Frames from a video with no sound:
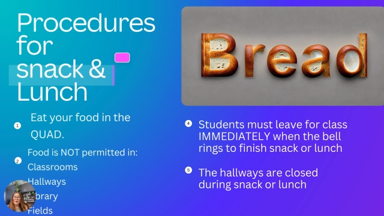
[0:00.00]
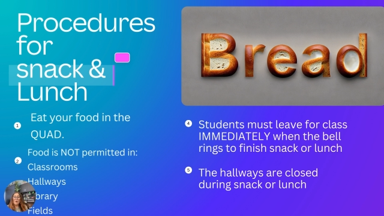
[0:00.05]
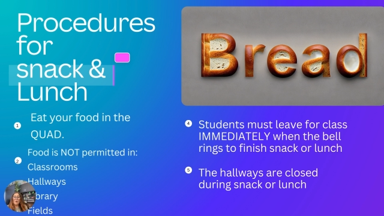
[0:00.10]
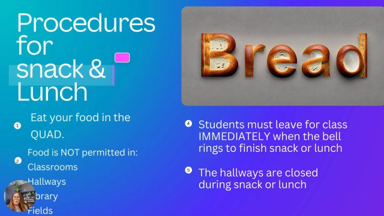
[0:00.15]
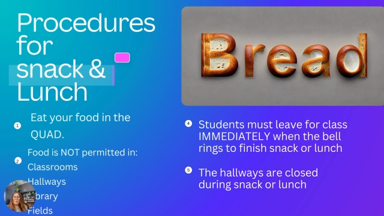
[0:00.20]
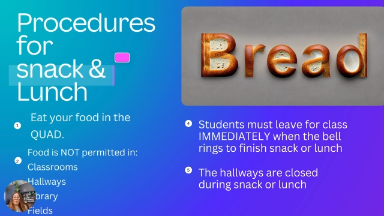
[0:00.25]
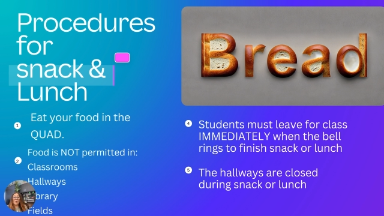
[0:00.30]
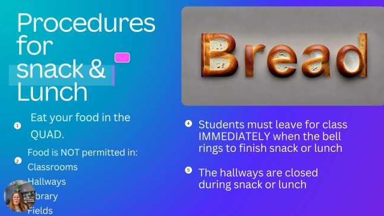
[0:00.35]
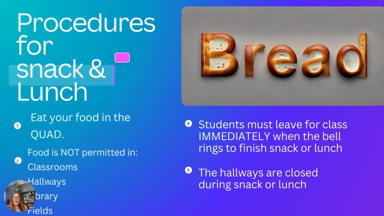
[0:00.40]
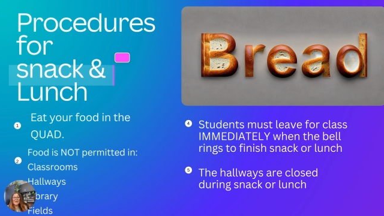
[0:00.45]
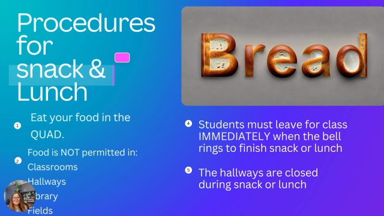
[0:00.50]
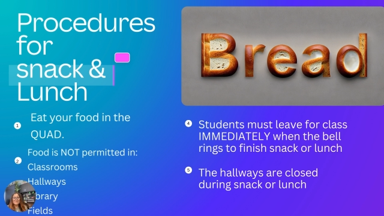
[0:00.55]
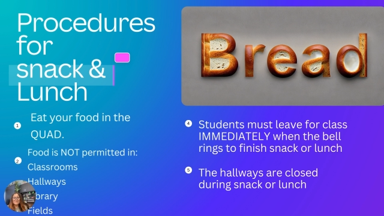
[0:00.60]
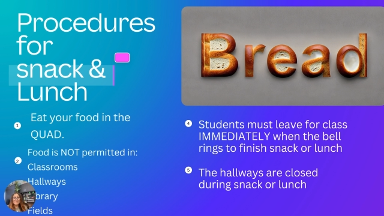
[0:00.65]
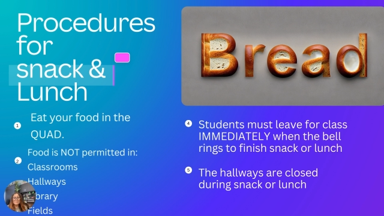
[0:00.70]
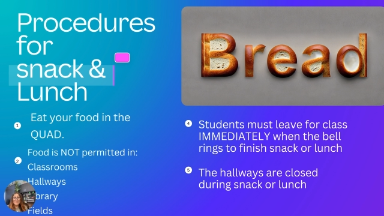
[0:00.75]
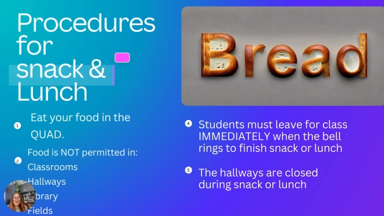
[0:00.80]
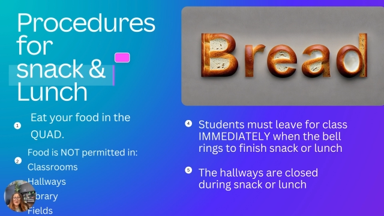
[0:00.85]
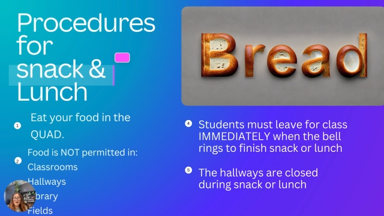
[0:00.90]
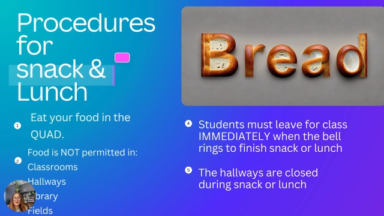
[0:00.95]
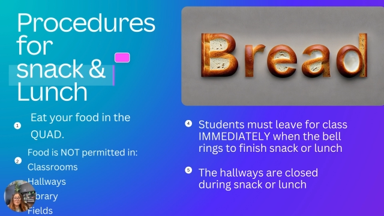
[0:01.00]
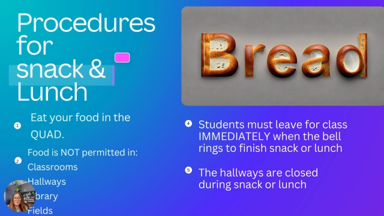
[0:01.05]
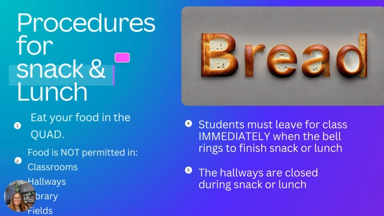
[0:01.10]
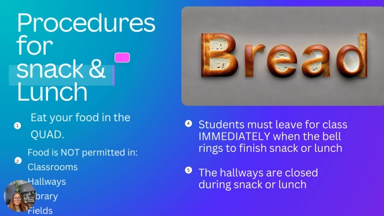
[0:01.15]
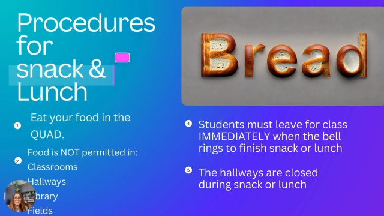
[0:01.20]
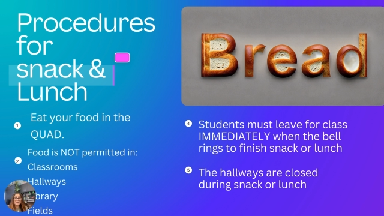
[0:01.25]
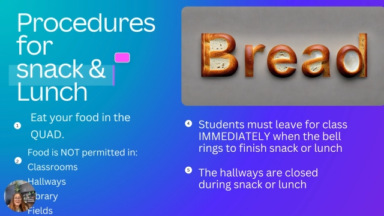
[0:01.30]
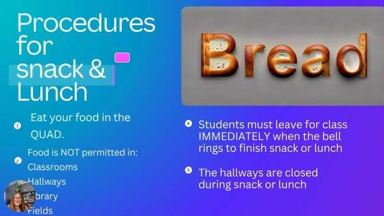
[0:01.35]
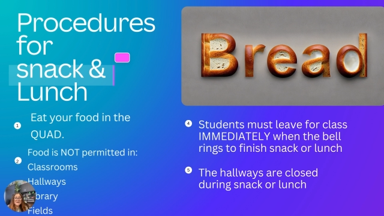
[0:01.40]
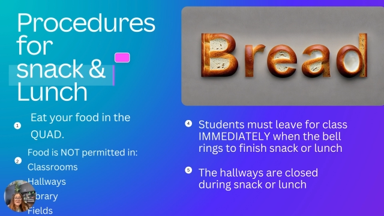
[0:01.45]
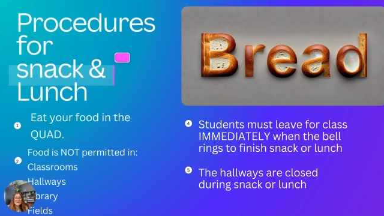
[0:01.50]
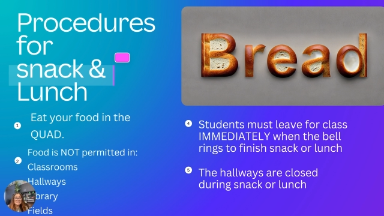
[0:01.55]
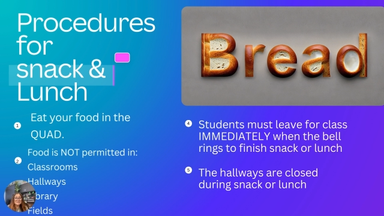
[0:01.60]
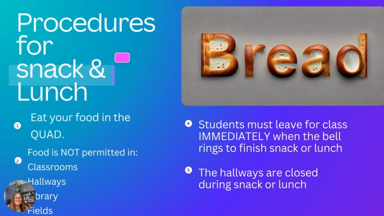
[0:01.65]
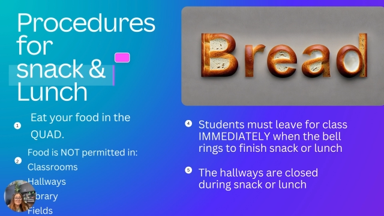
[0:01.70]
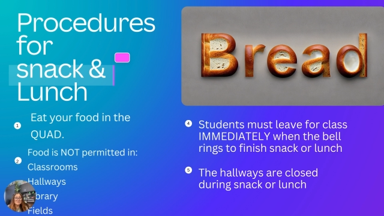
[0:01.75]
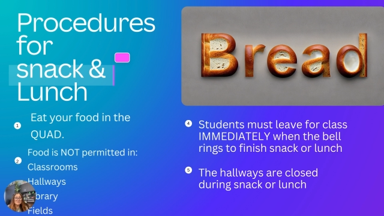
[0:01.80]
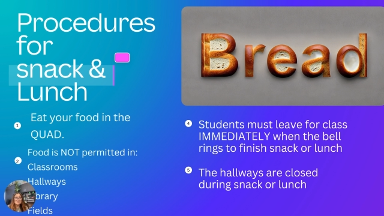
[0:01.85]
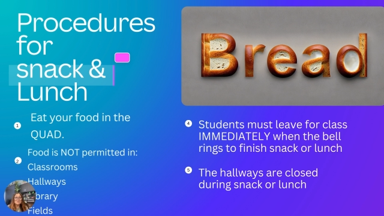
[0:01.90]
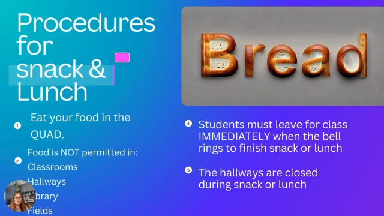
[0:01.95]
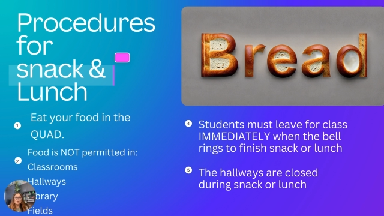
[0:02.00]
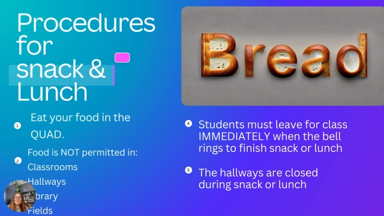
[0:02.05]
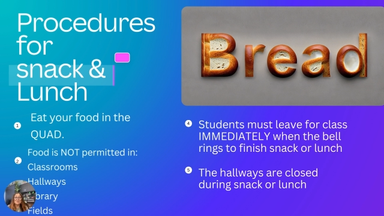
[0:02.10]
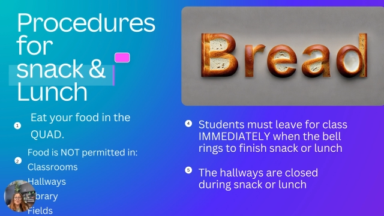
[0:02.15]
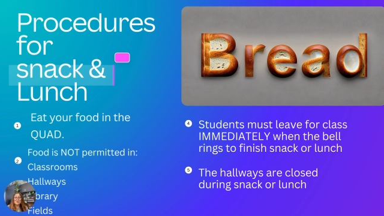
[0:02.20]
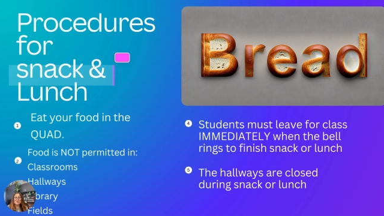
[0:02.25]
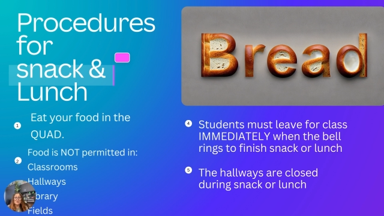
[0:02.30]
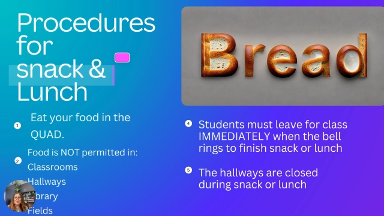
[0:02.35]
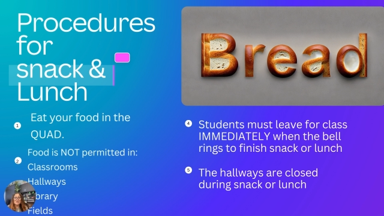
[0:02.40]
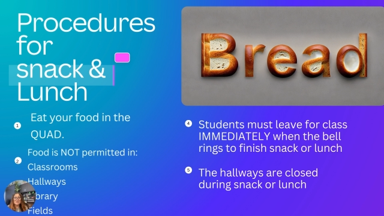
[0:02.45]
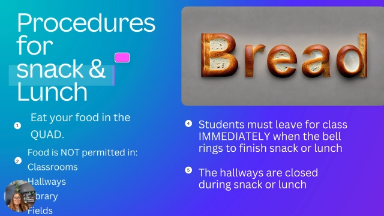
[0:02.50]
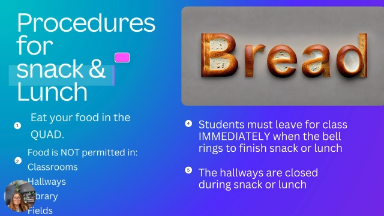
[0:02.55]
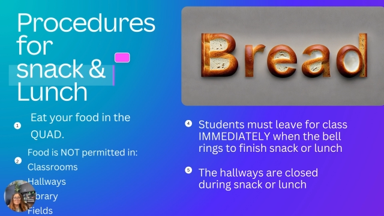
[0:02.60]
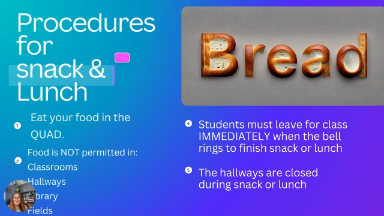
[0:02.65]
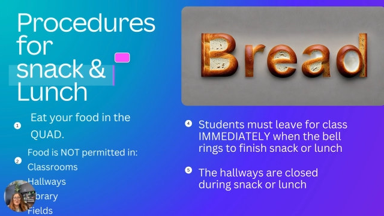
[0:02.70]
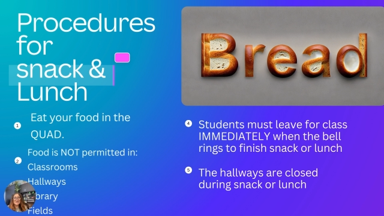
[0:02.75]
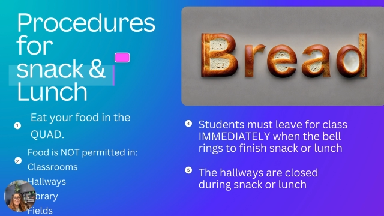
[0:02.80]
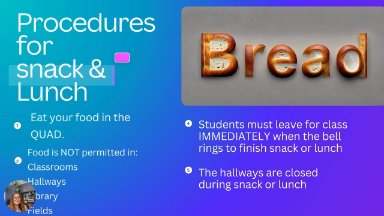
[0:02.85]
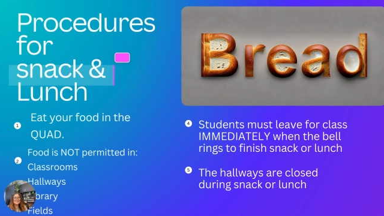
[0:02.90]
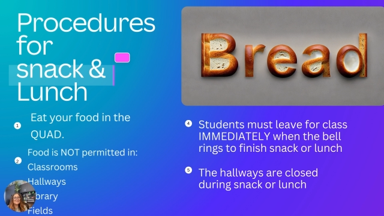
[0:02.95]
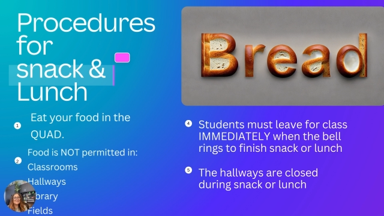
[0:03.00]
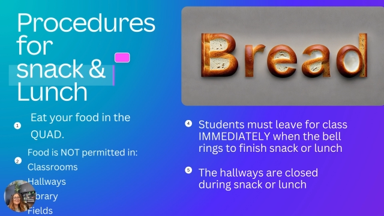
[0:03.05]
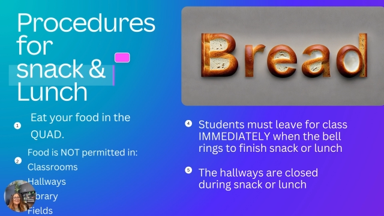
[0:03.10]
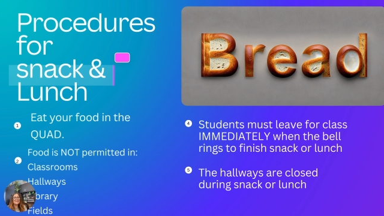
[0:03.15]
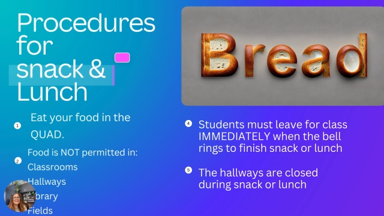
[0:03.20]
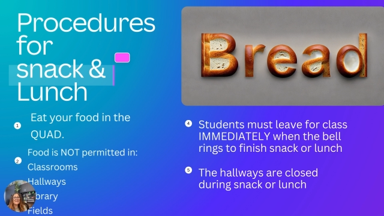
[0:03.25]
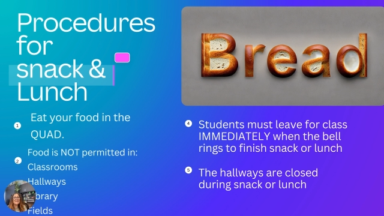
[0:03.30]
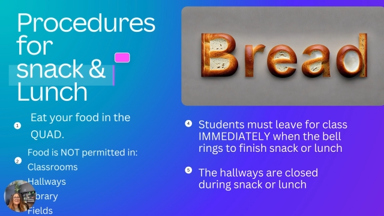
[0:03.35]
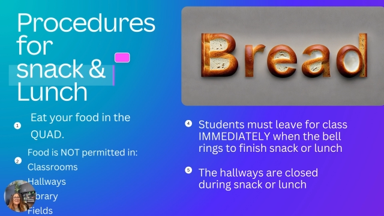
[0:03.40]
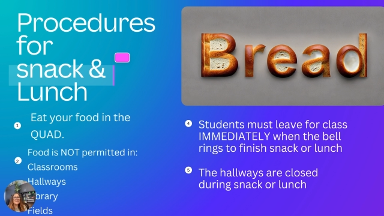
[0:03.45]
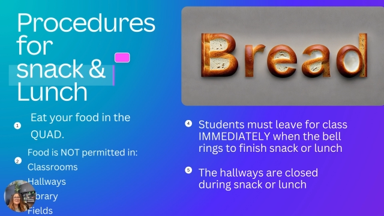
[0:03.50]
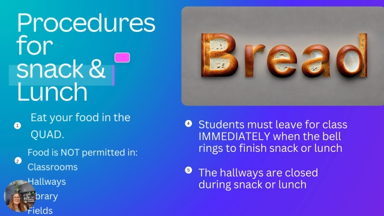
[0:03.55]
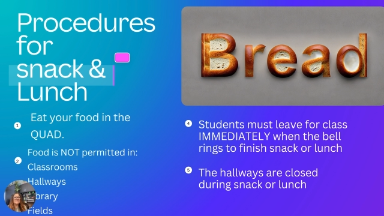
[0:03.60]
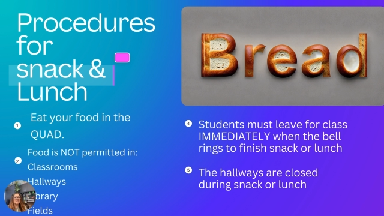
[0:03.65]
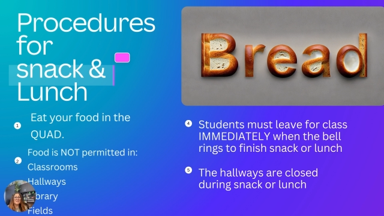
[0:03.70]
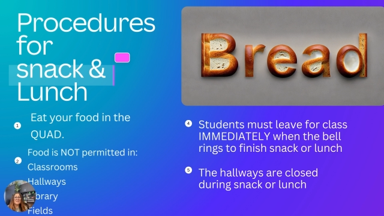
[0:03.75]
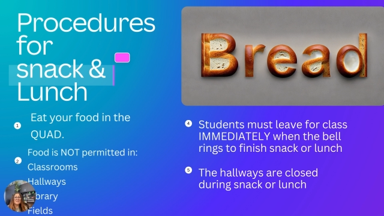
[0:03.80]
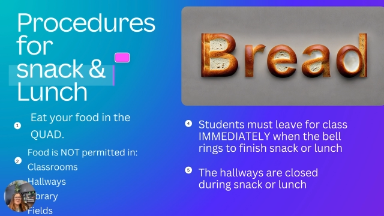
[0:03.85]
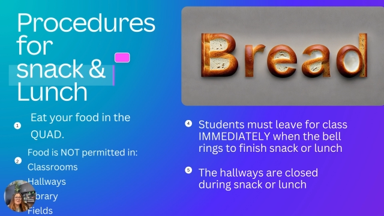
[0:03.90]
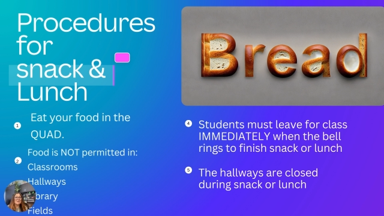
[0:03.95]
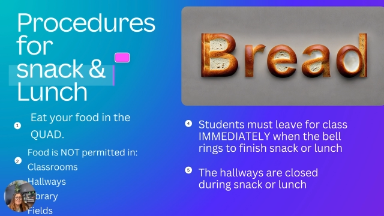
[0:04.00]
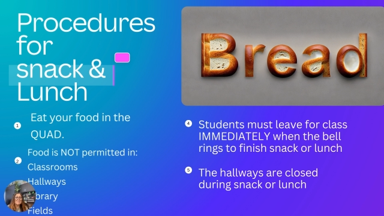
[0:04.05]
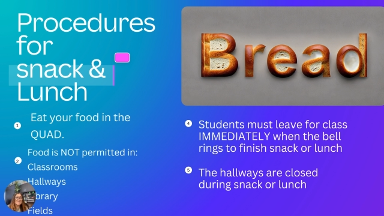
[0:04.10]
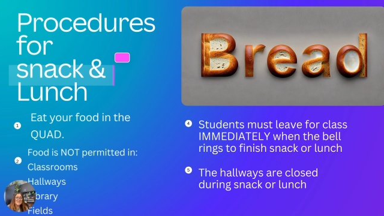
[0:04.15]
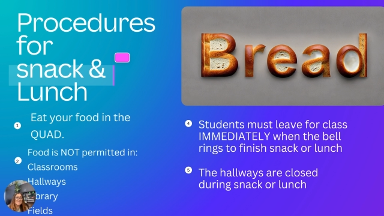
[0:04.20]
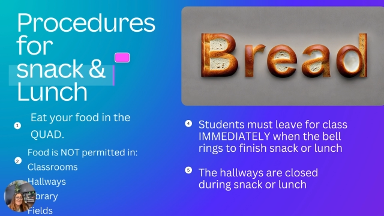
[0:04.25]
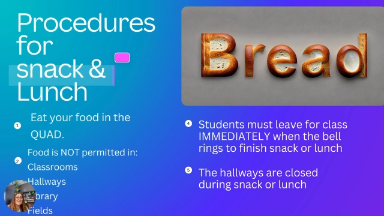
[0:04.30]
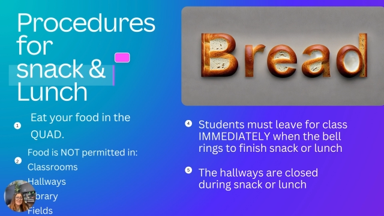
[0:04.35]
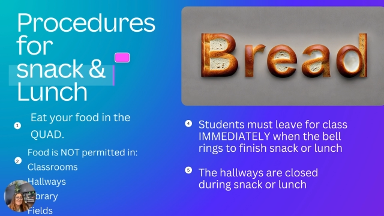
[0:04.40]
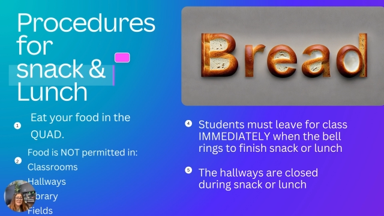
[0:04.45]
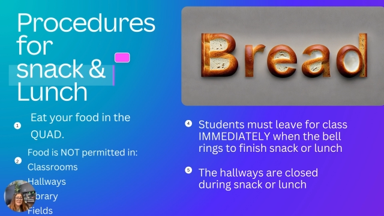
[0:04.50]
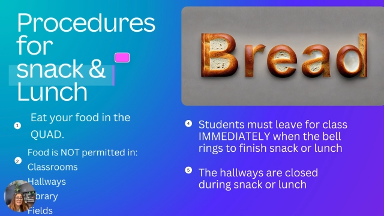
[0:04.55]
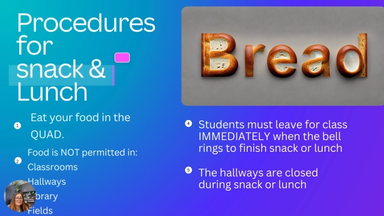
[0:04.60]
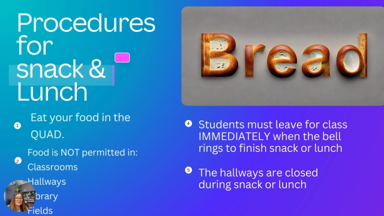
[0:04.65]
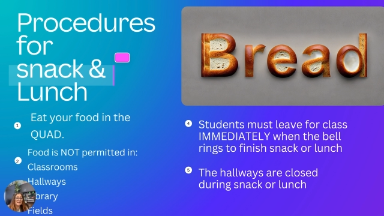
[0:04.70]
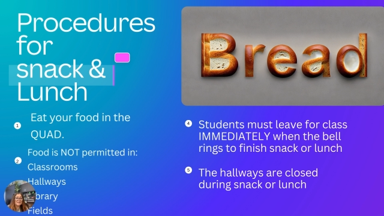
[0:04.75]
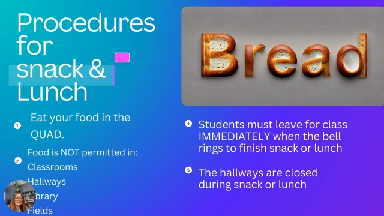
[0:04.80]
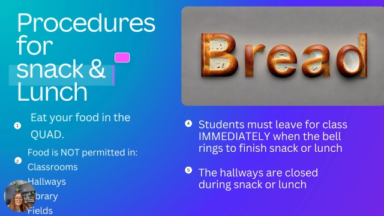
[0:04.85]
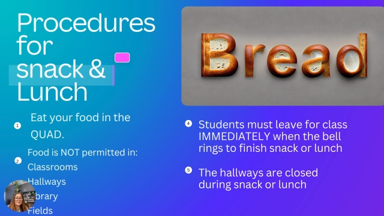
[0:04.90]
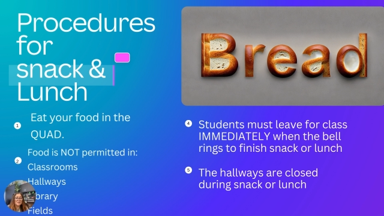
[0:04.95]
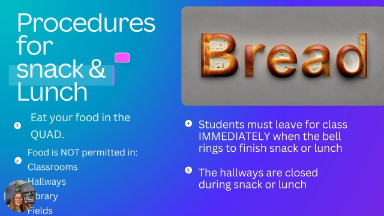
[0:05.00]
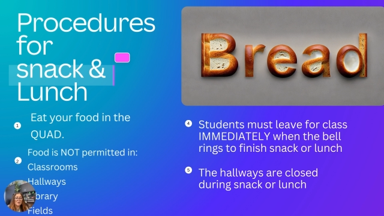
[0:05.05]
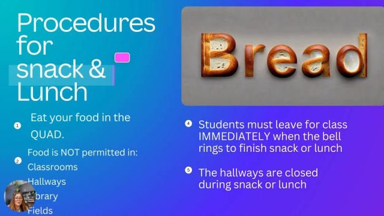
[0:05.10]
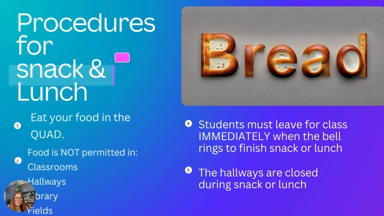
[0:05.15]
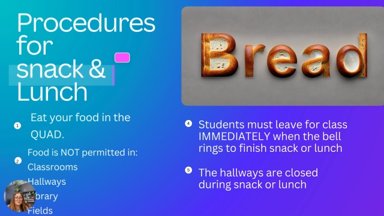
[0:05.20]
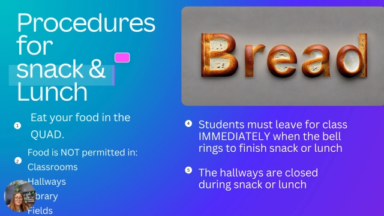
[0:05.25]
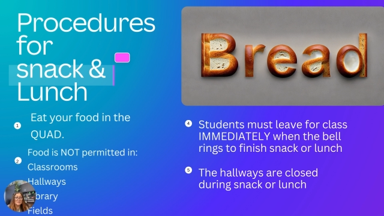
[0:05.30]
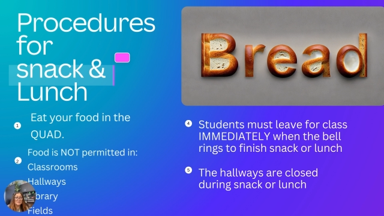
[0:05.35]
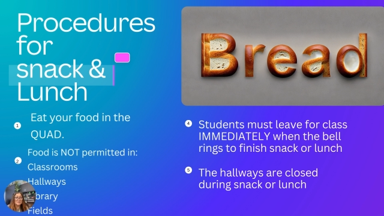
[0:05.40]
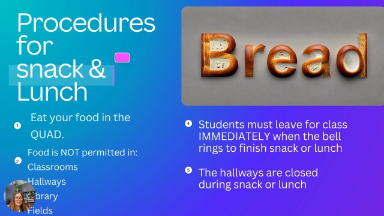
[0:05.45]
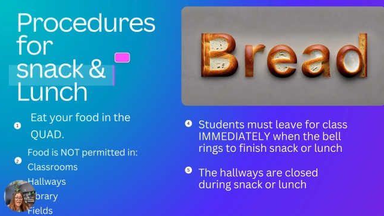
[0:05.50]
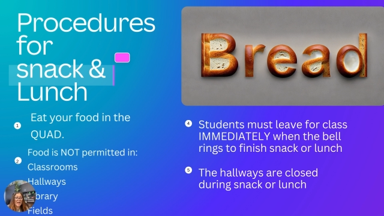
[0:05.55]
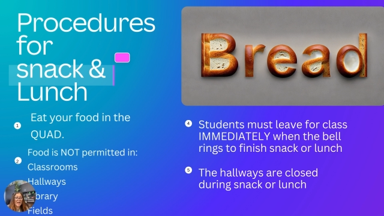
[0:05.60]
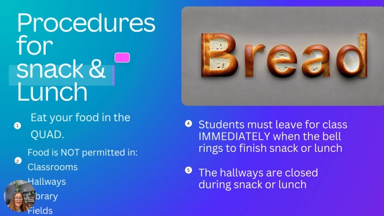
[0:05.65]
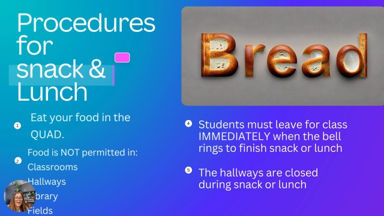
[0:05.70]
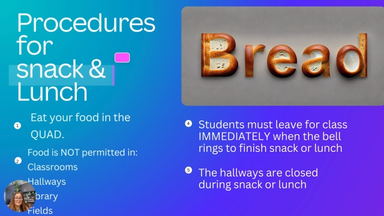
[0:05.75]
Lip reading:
No face is visible, so there are no lips to read.